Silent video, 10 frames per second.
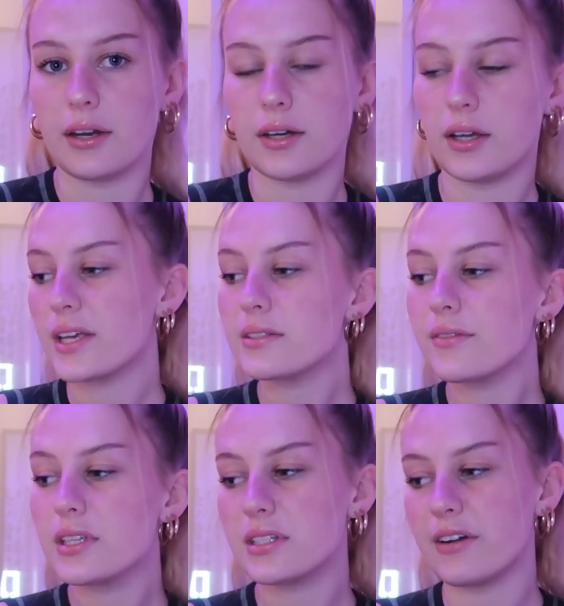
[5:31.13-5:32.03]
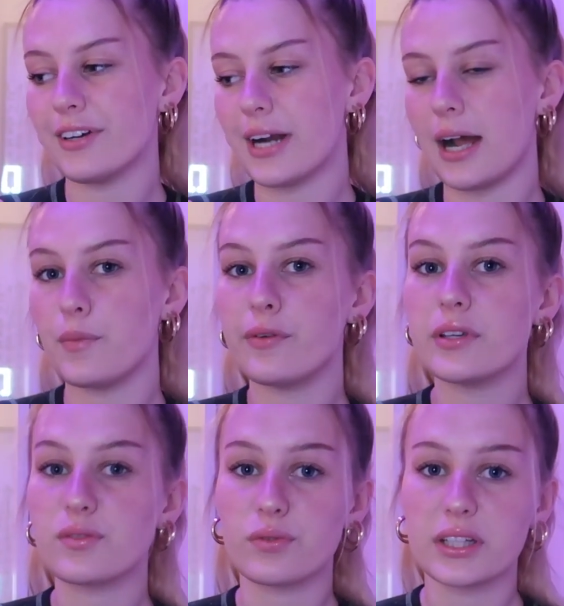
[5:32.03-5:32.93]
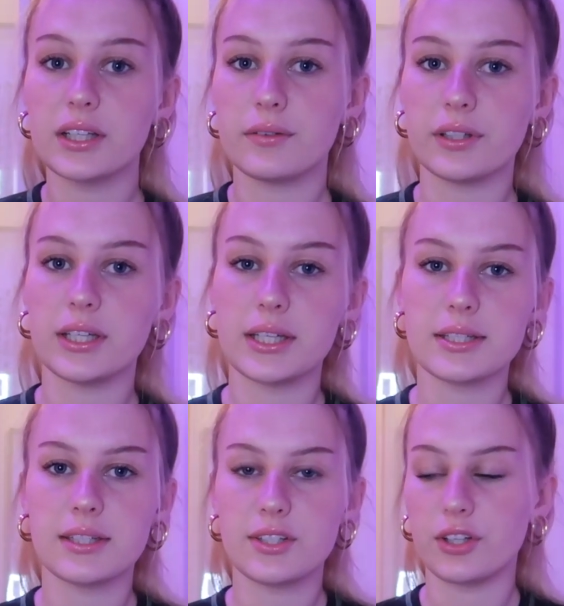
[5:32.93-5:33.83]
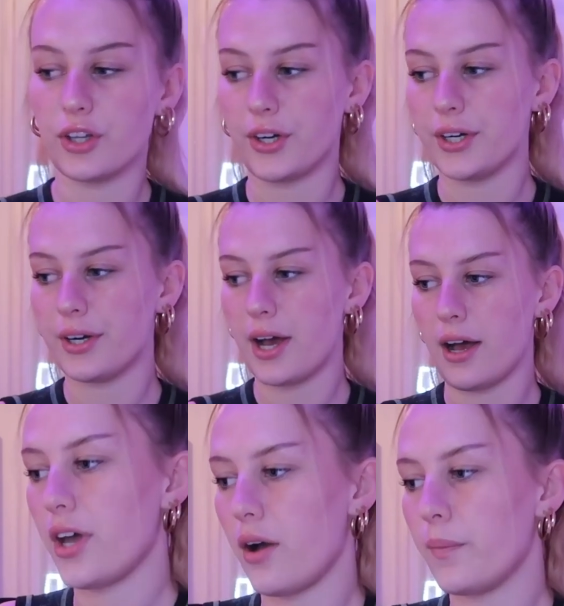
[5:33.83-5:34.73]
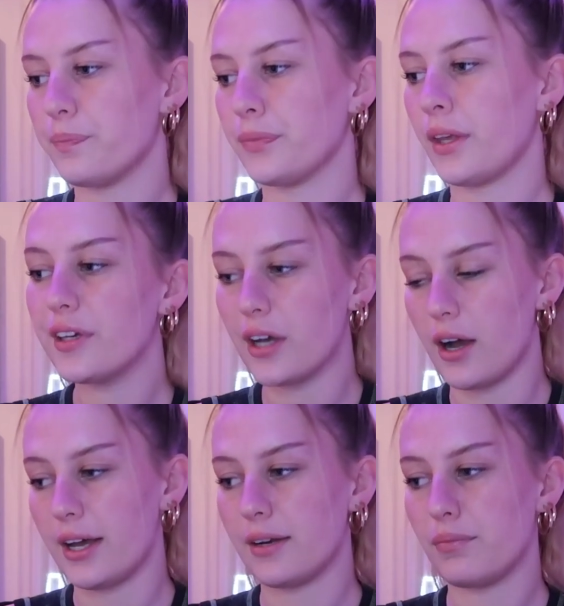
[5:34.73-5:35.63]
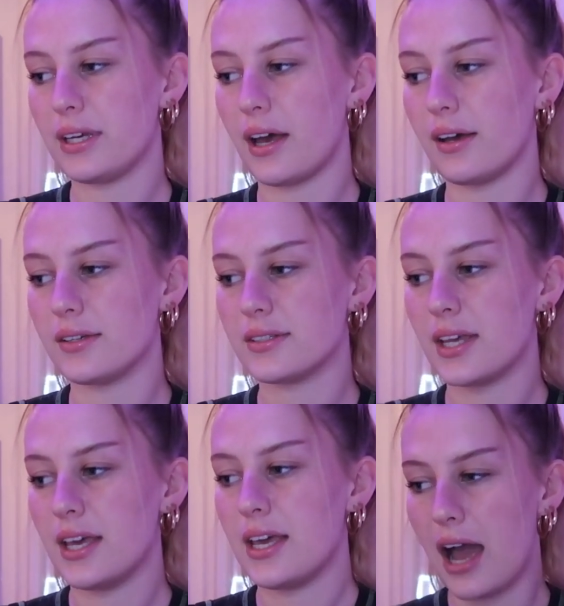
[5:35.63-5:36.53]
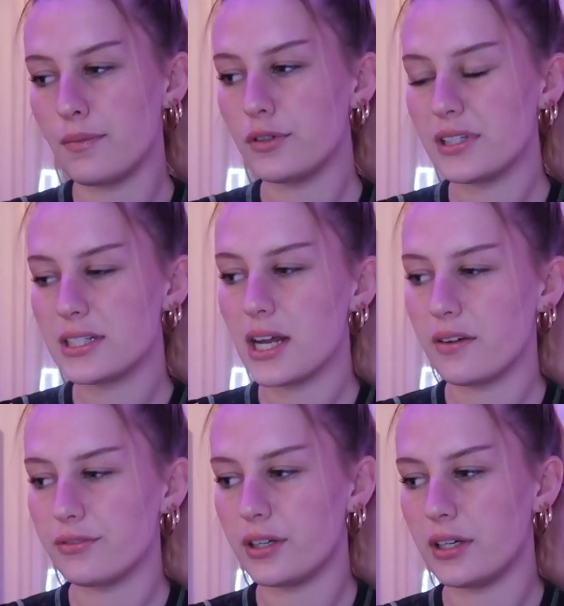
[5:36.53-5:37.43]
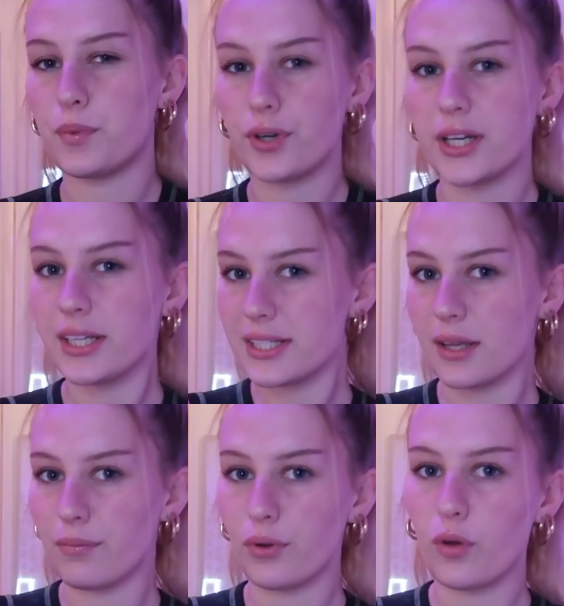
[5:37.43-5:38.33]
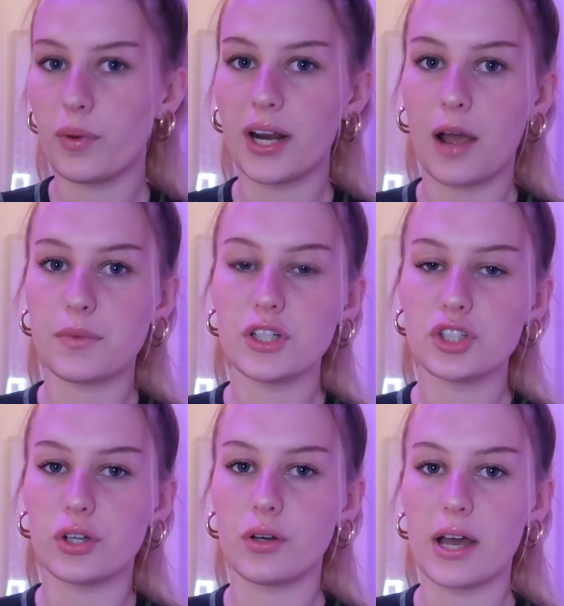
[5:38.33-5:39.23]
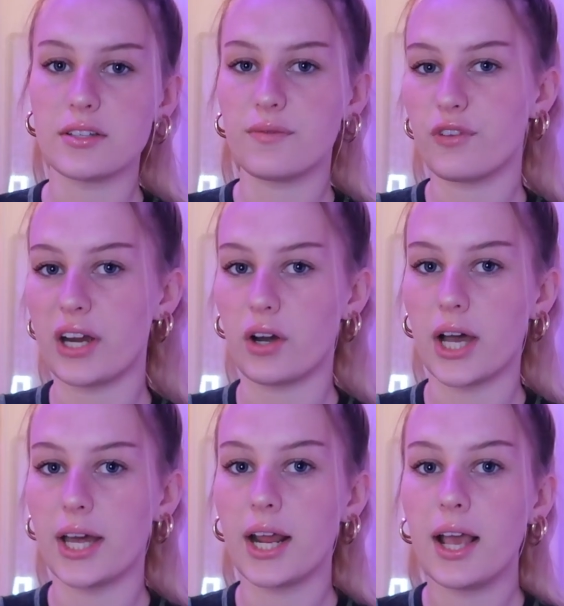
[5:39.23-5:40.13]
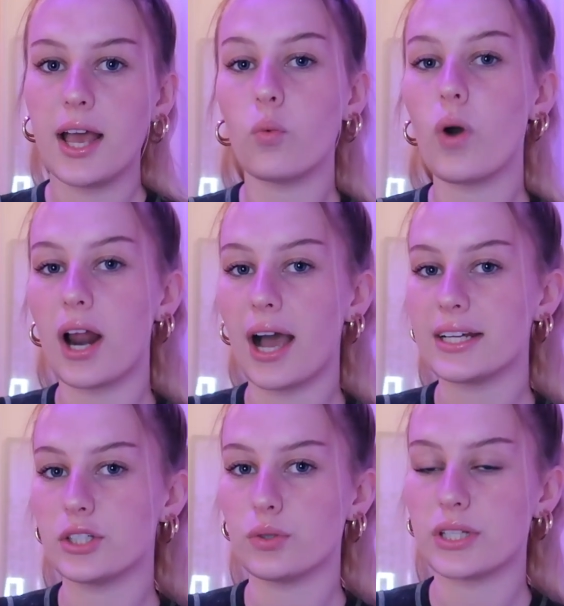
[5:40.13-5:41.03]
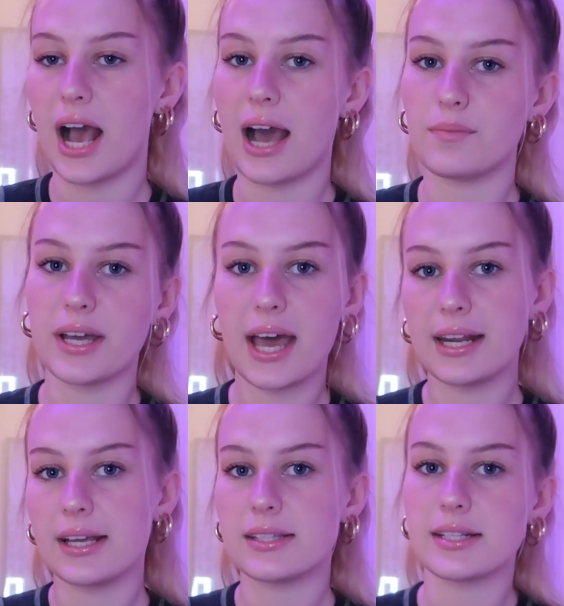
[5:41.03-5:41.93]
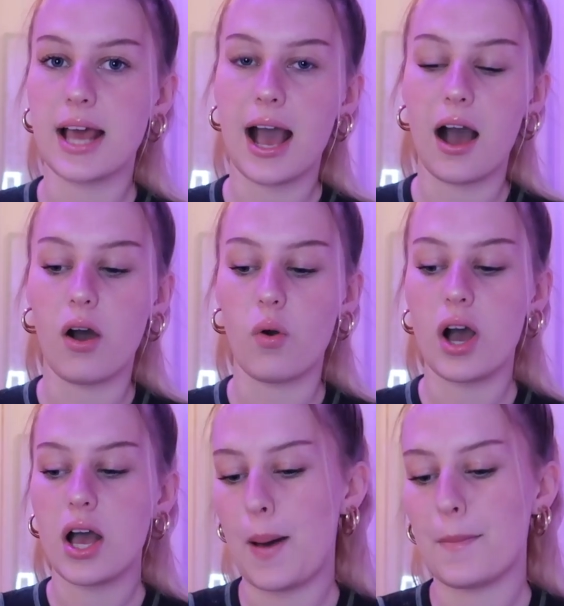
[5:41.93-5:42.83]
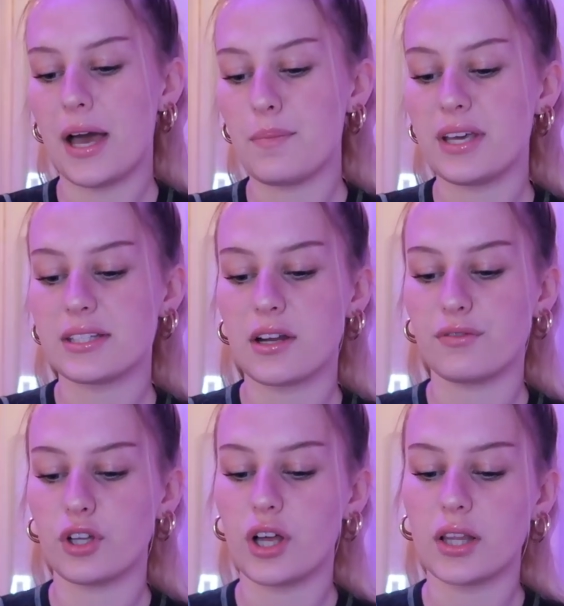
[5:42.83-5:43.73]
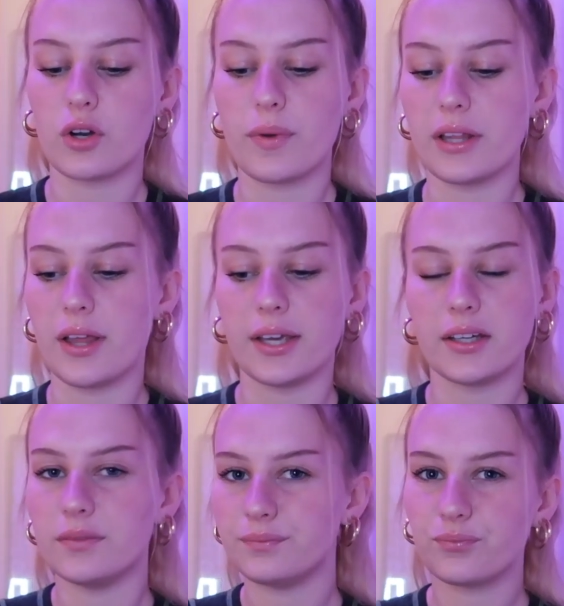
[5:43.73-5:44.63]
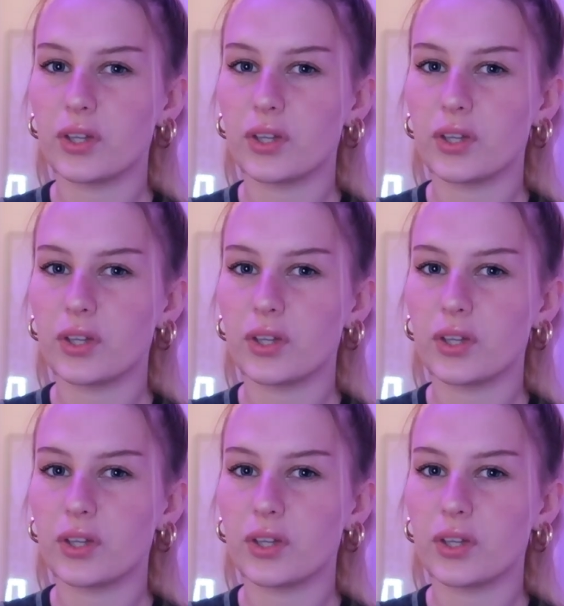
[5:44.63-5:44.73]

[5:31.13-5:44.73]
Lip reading: And the rest of the stuff on iMovie is really, really easy to learn. So moving on, because the iMovie stuff is pretty simple, but I'm gonna show you guys on Final Cut like what I do to add my edits and how I make stuff look a little bit like